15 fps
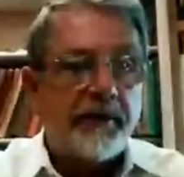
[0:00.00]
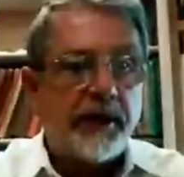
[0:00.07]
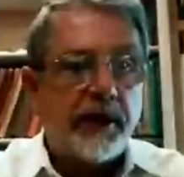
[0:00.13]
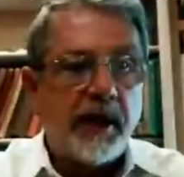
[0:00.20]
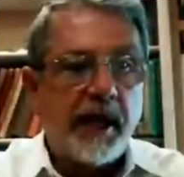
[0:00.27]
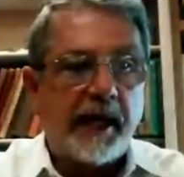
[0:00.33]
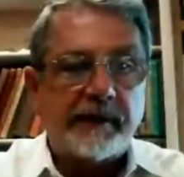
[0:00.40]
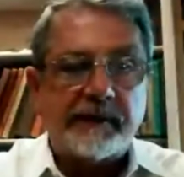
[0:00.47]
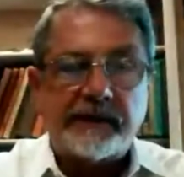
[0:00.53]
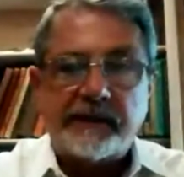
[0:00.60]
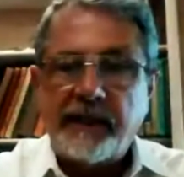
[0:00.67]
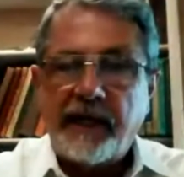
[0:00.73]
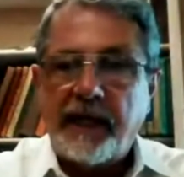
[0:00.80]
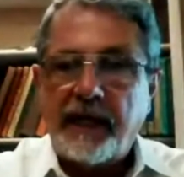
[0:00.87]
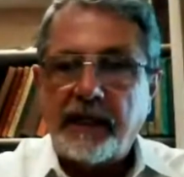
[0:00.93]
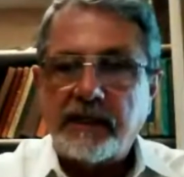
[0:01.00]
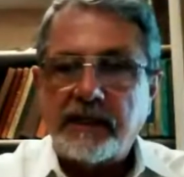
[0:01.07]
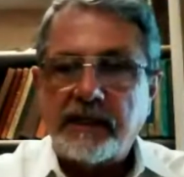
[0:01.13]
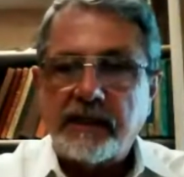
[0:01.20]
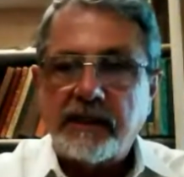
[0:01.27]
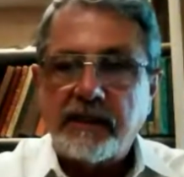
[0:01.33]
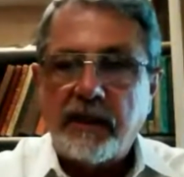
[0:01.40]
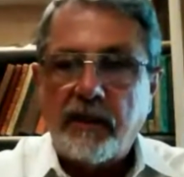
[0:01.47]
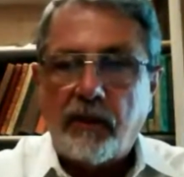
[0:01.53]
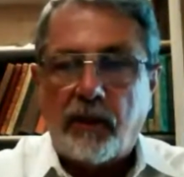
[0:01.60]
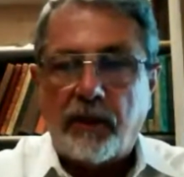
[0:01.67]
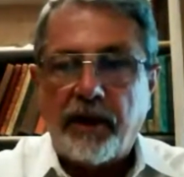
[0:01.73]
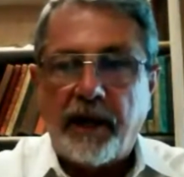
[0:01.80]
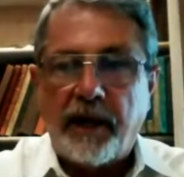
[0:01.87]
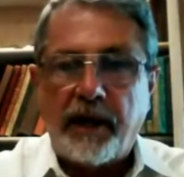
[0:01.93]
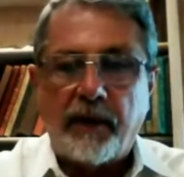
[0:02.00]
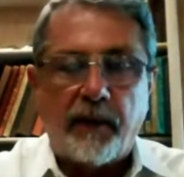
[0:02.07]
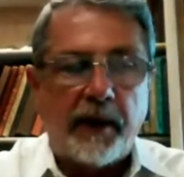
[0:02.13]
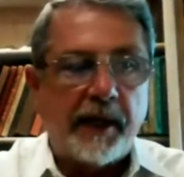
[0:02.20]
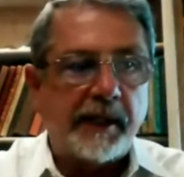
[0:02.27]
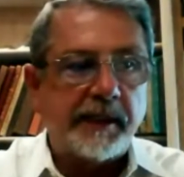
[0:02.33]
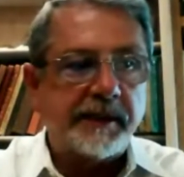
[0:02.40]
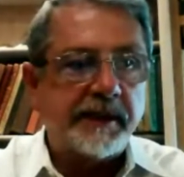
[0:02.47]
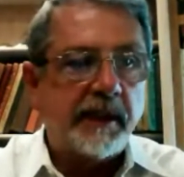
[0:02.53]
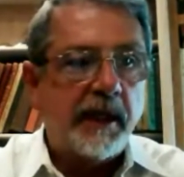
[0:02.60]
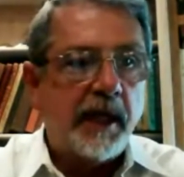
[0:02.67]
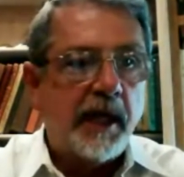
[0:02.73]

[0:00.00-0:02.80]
the United States, or the IRS,